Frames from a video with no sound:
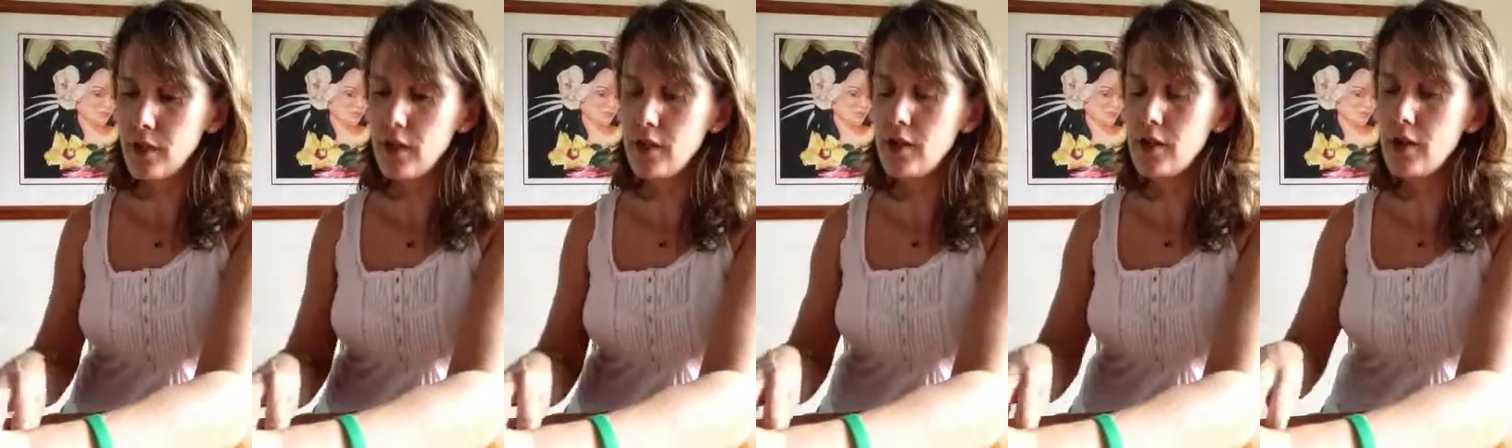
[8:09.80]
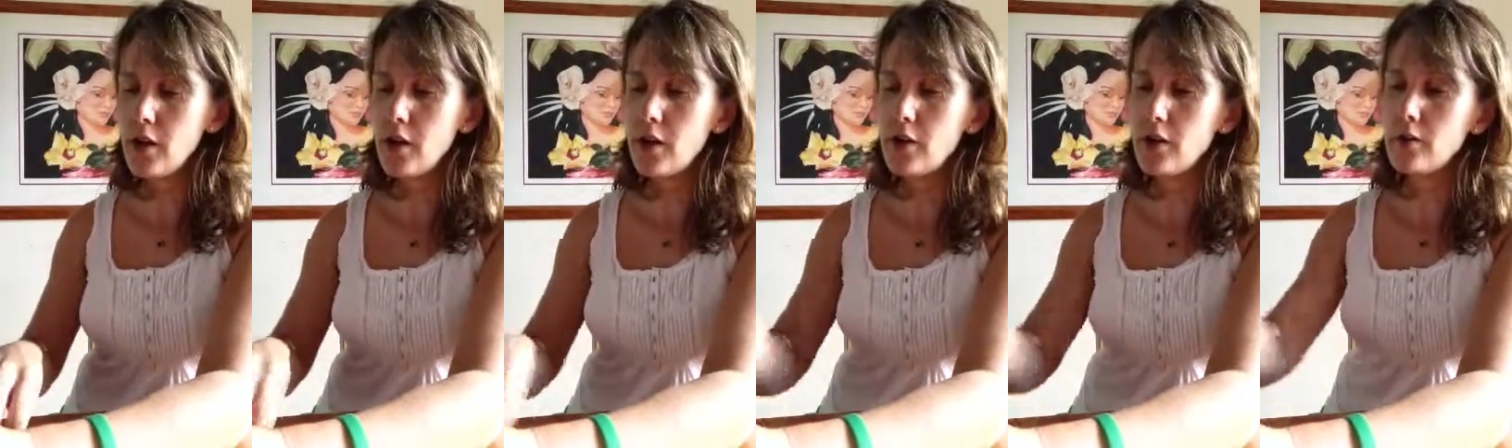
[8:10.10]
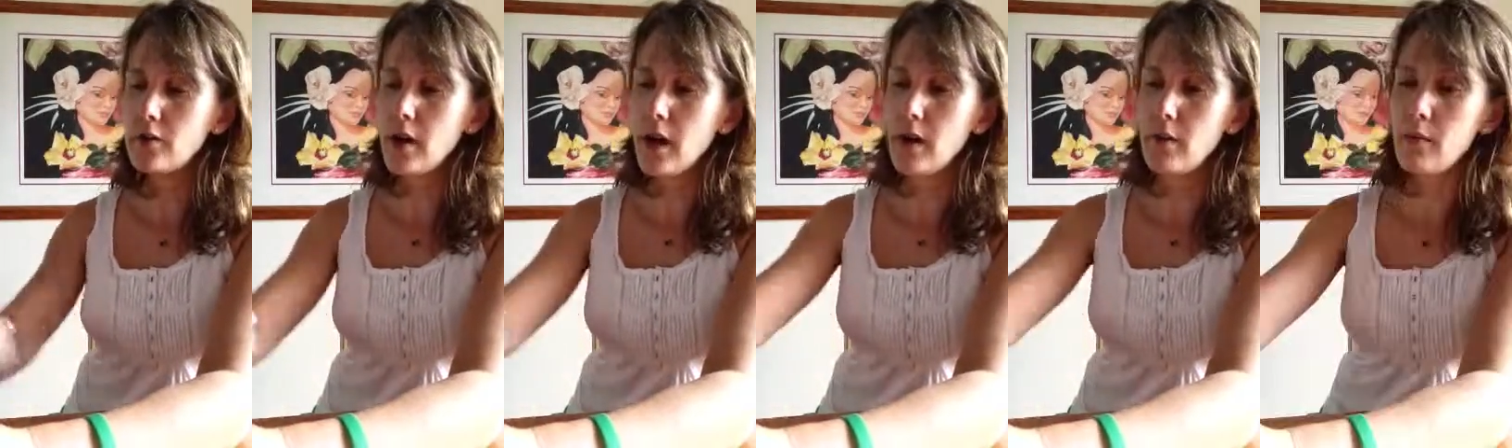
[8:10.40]

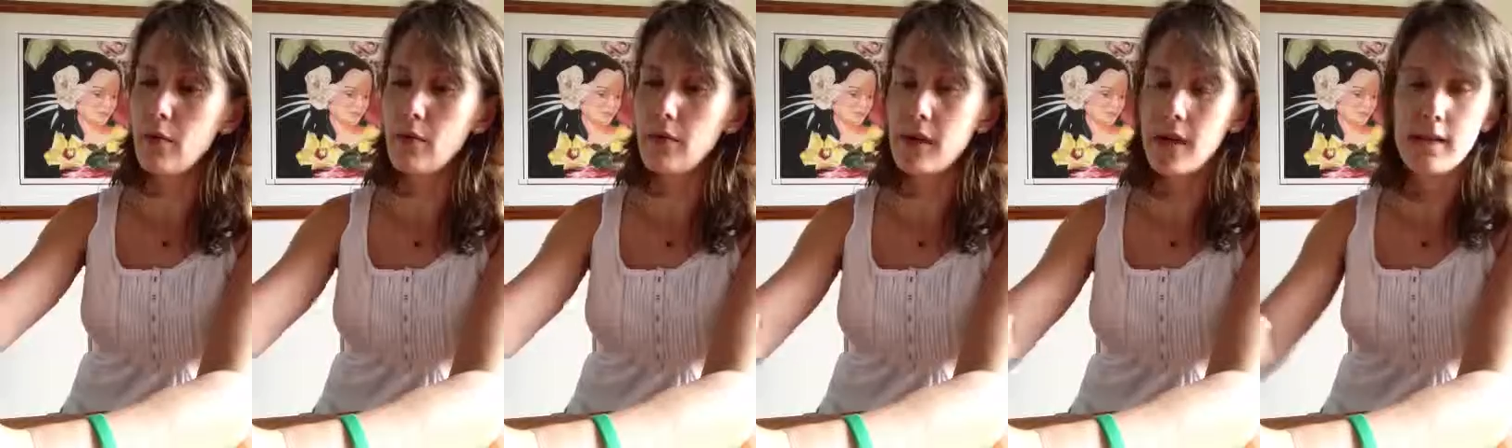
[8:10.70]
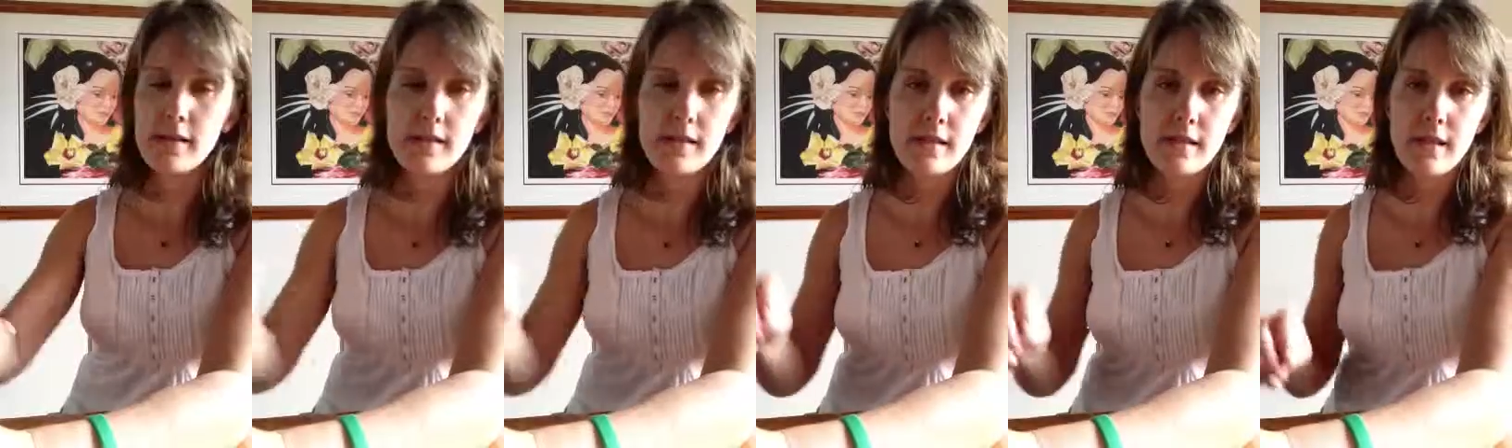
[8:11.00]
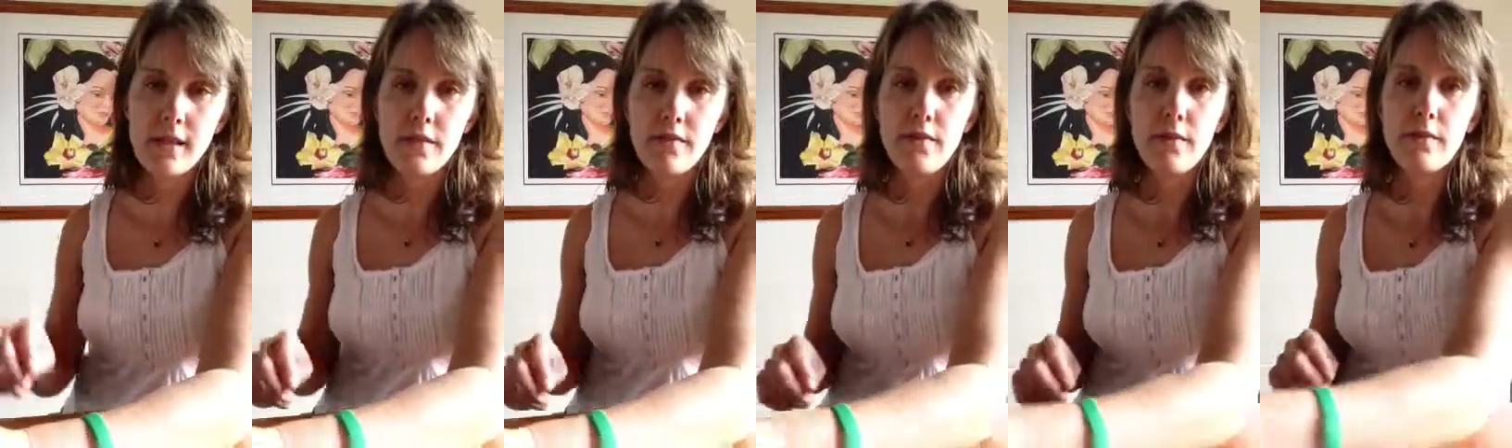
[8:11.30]
I won't get
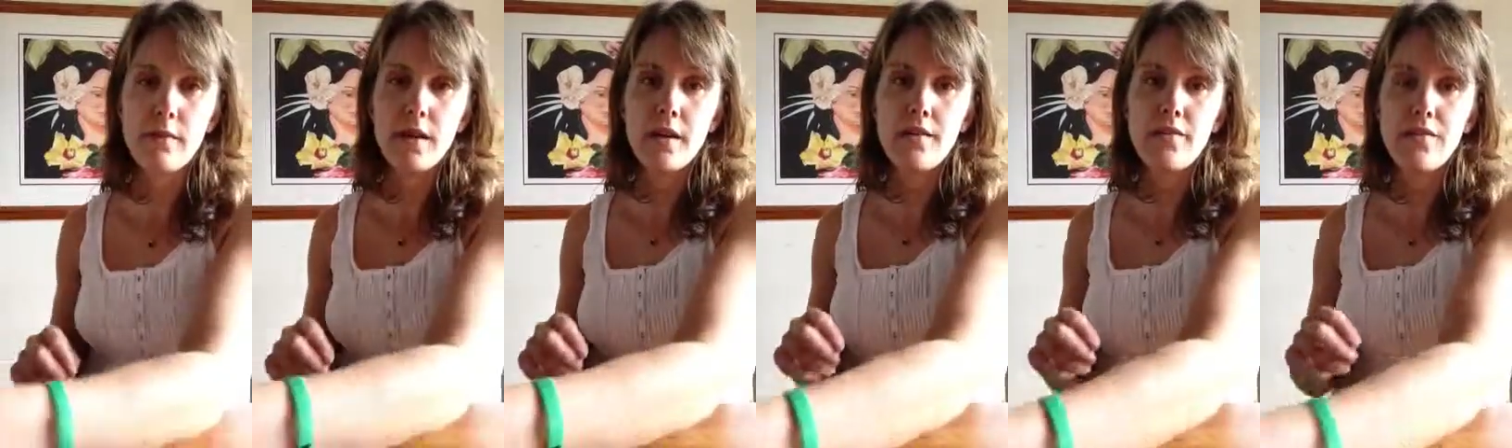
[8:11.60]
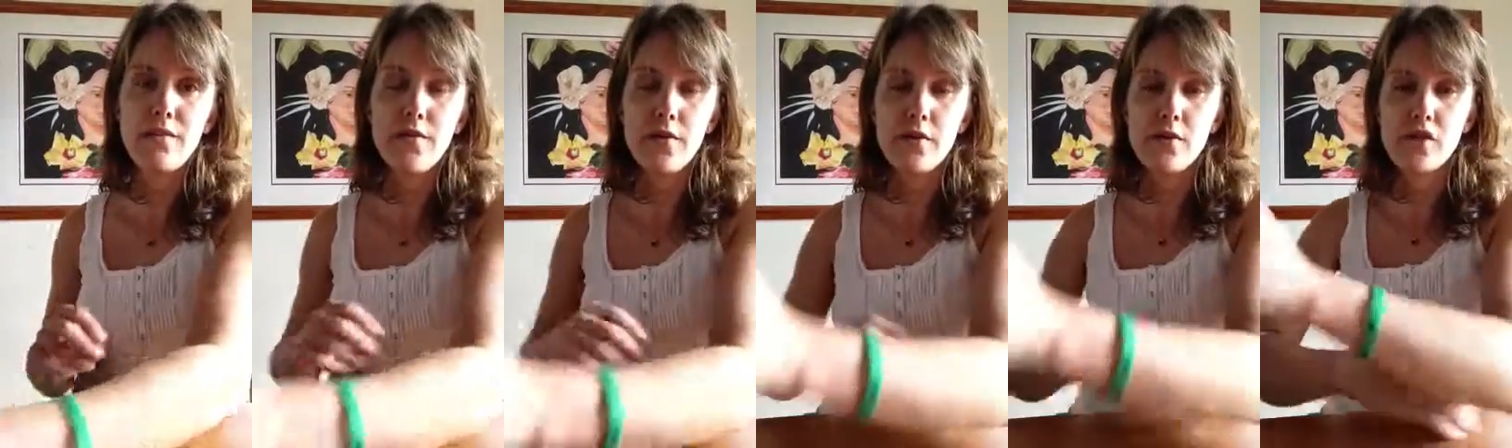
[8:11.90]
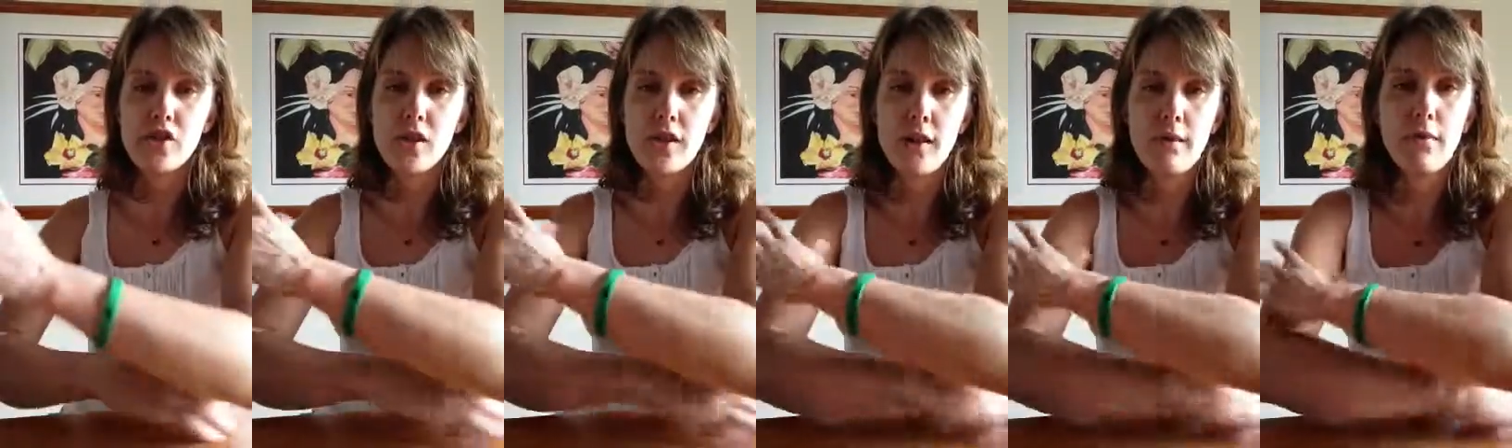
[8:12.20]
sick from the infusion.